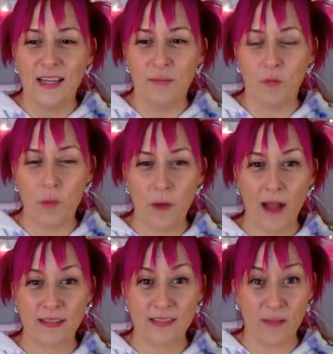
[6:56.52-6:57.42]
But we
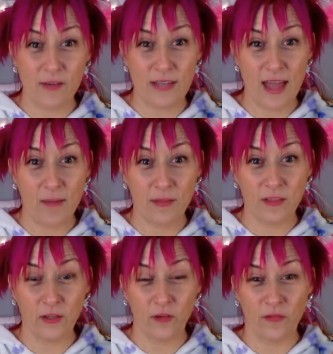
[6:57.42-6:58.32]
practice every day with the
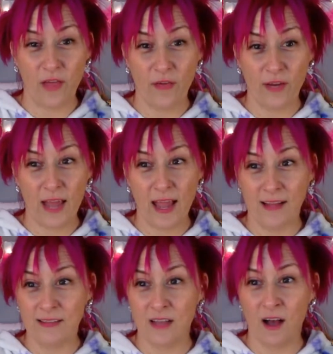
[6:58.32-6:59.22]
little feathery
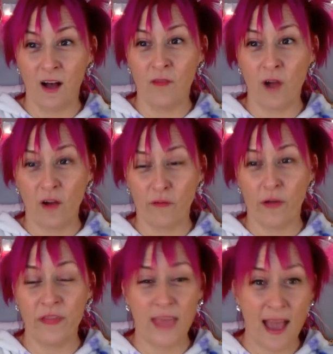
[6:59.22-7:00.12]
hands of our
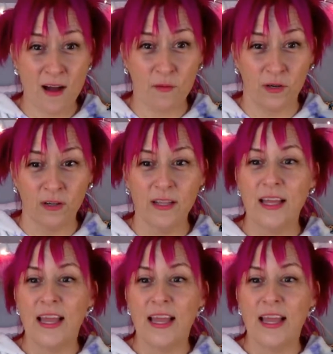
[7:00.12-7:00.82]
friend the owl.